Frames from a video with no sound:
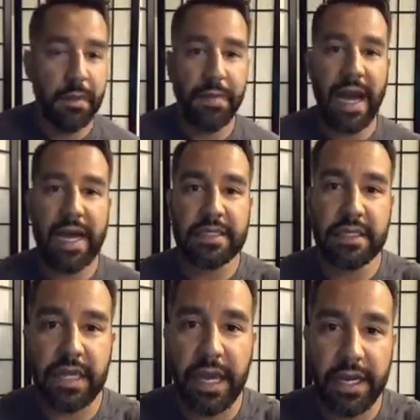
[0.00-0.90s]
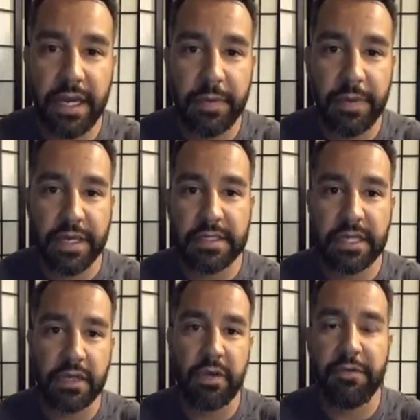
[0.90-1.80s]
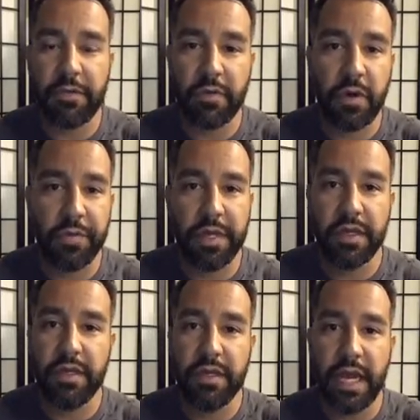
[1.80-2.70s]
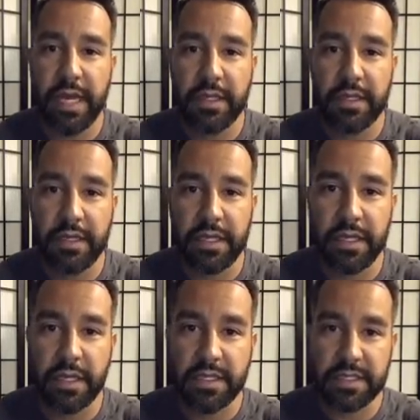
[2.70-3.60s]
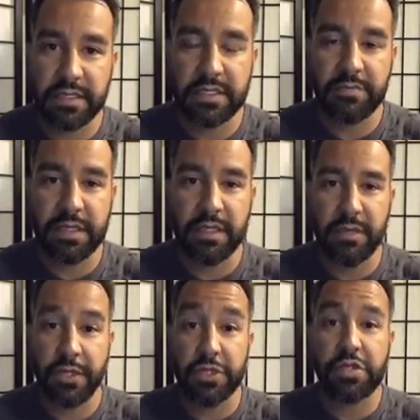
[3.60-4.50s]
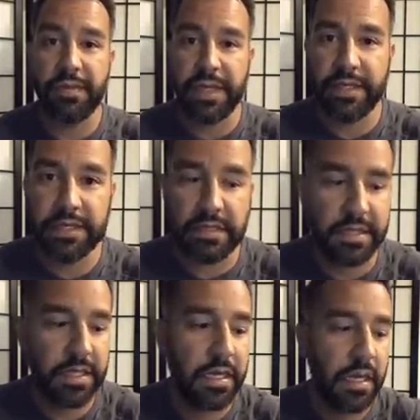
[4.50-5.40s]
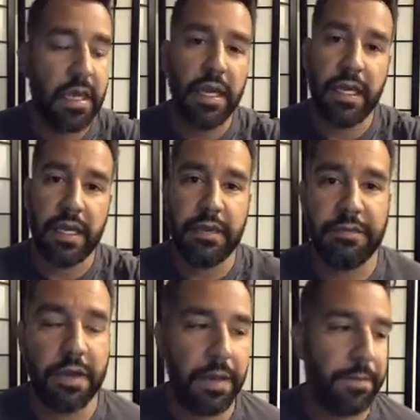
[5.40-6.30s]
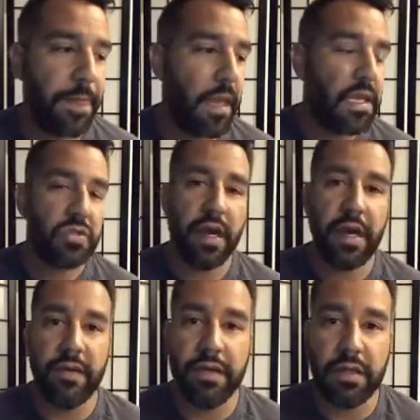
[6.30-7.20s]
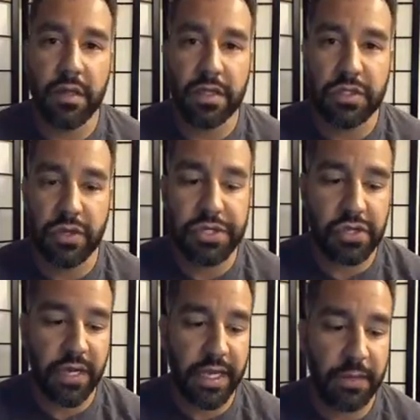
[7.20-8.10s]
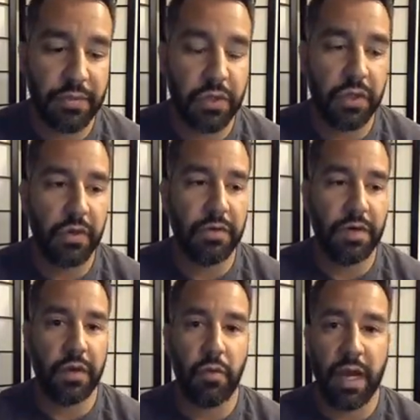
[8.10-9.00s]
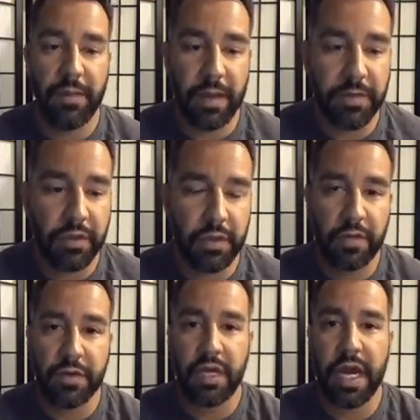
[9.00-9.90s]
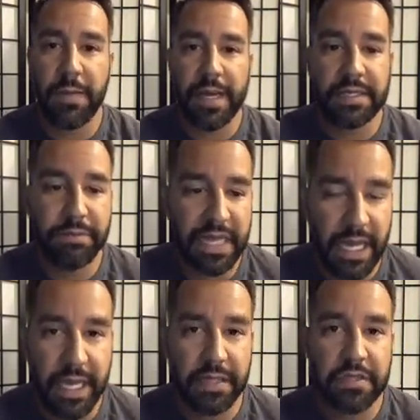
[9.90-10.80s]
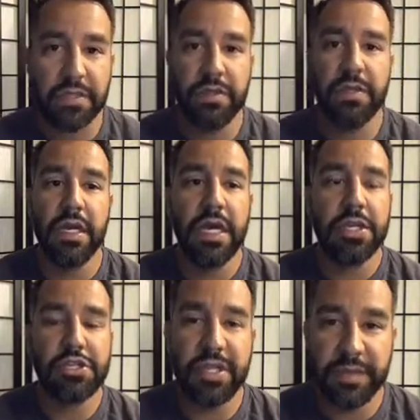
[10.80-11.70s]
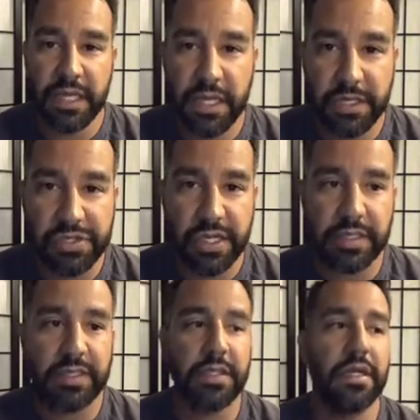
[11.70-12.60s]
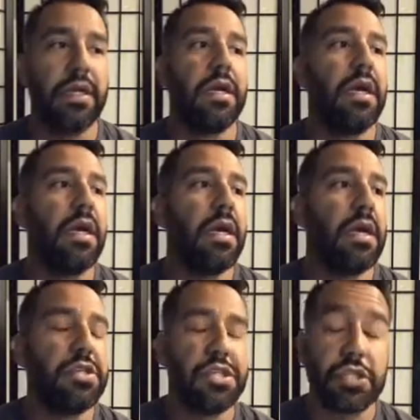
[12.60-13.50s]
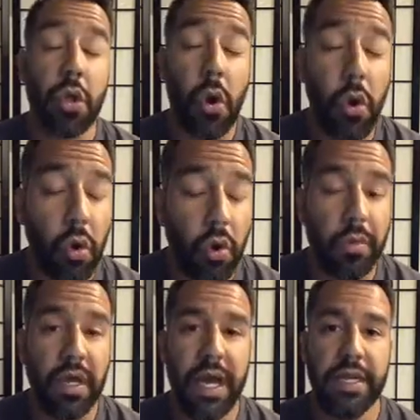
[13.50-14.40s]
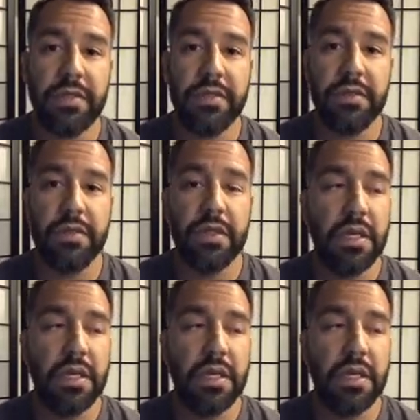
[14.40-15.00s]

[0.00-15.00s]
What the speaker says: pass the guy up, accelerate for a moment, not exceed the speed limit tremendously, and get in front. So long story short, I get pulled over. Why am I being pulled over? Cop has big attitude, treating me like a drug dealer, just horrible attitude.